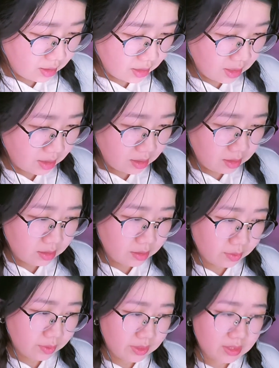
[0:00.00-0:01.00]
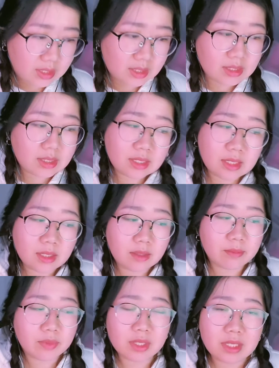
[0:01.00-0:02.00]
And again, go to
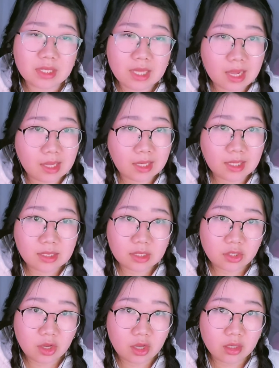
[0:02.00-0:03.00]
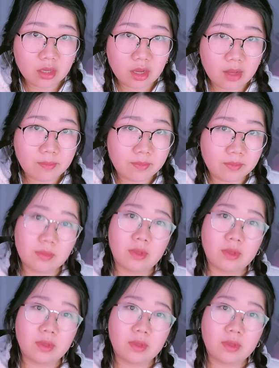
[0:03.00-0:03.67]
16personalities.com,